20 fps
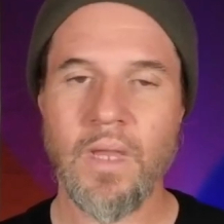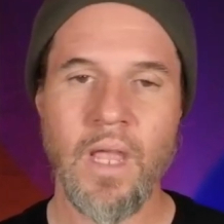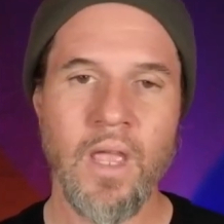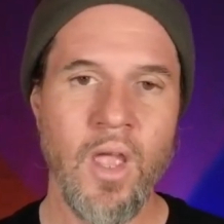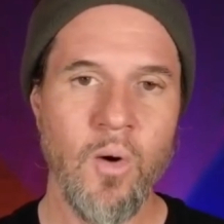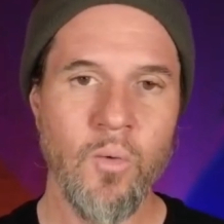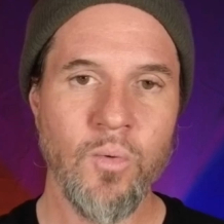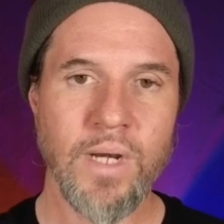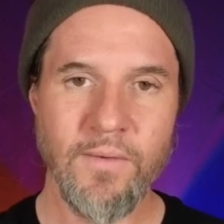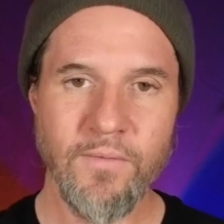
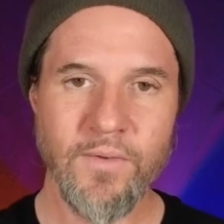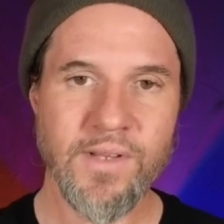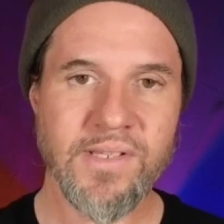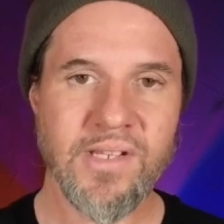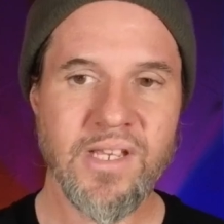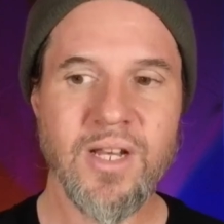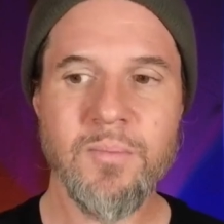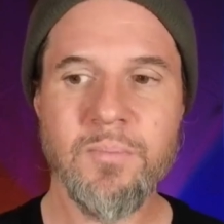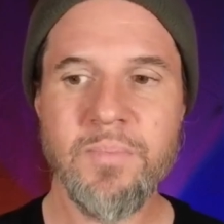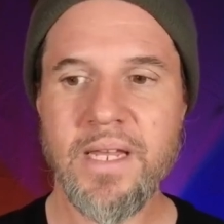whatever it's
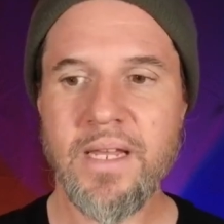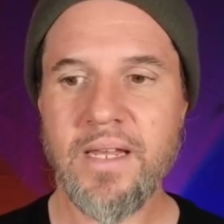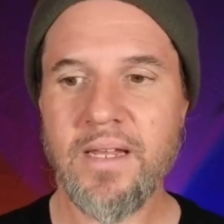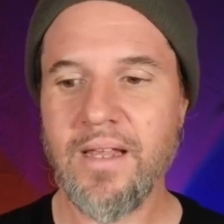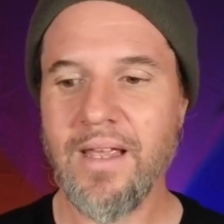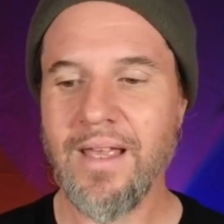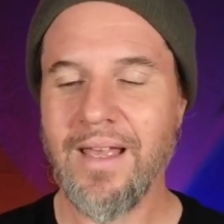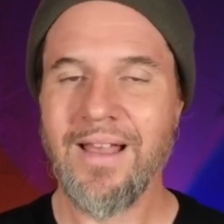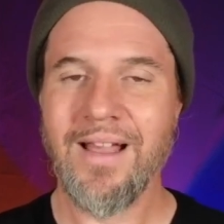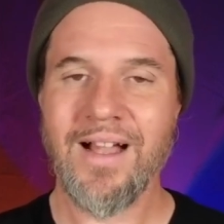going to
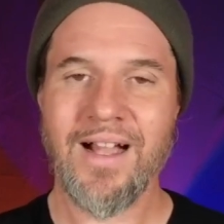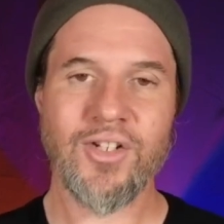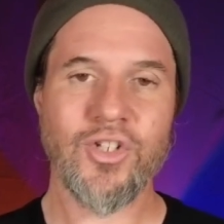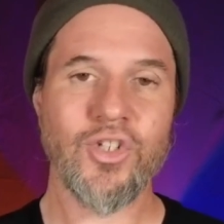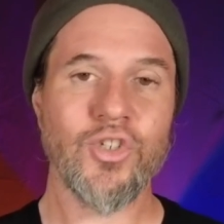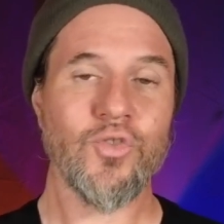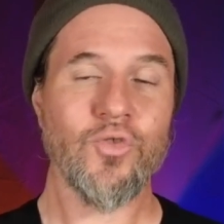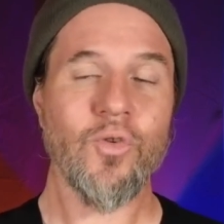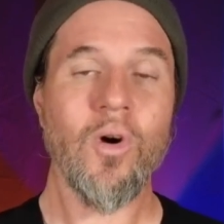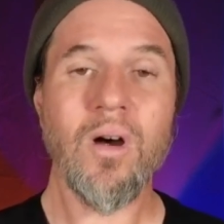be, I
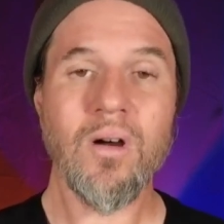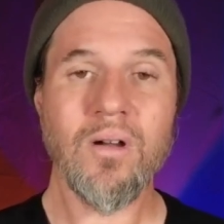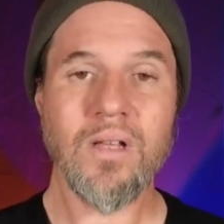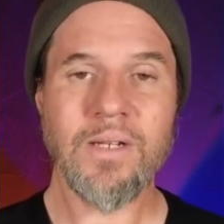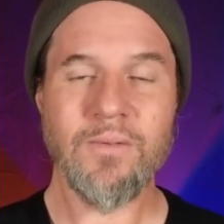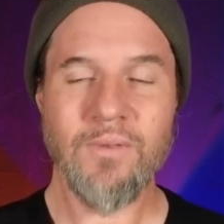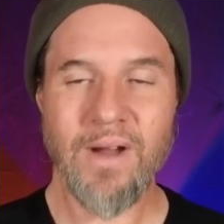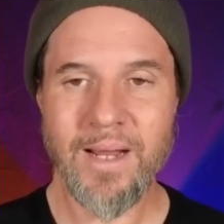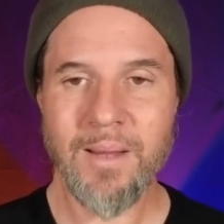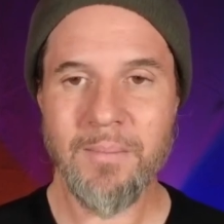
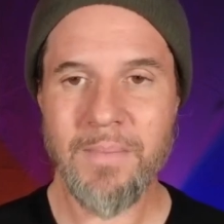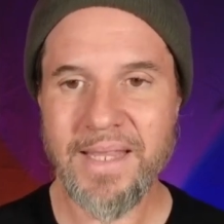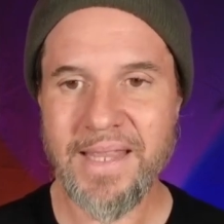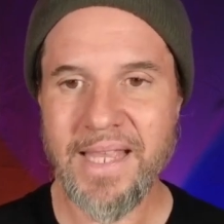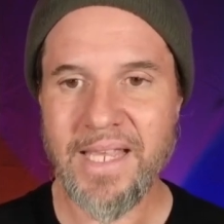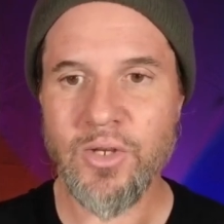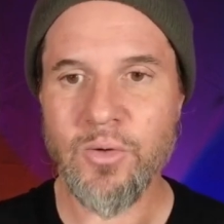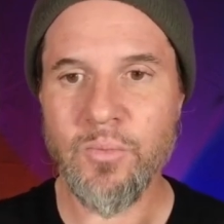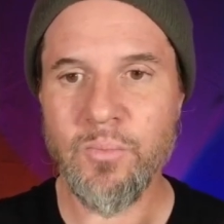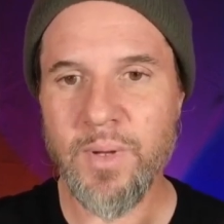strongly recommend
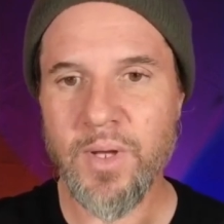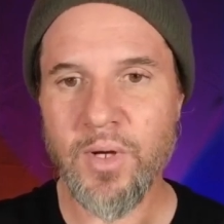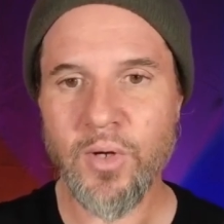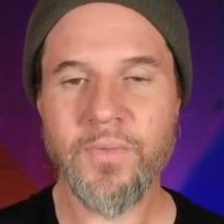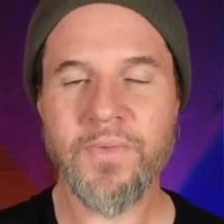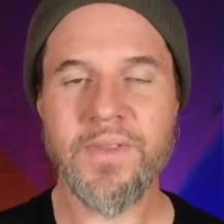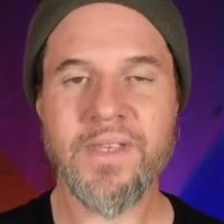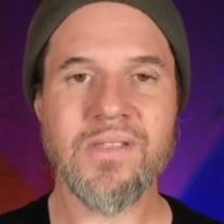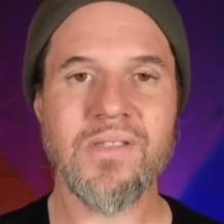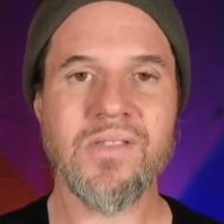that you
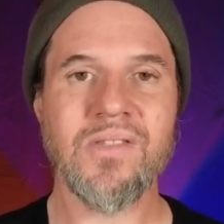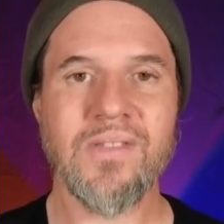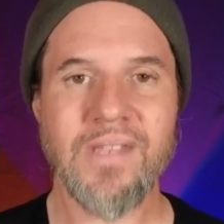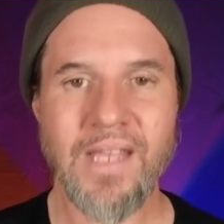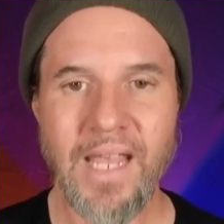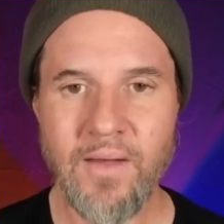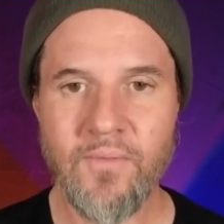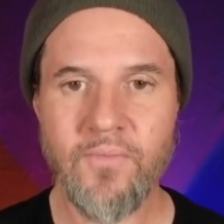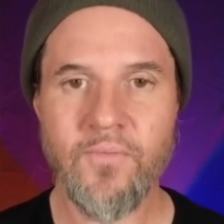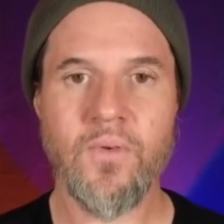build this
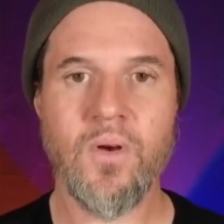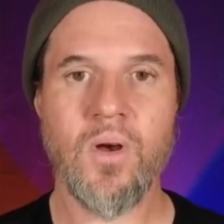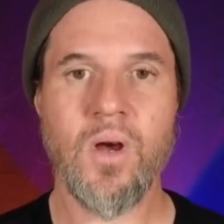safe,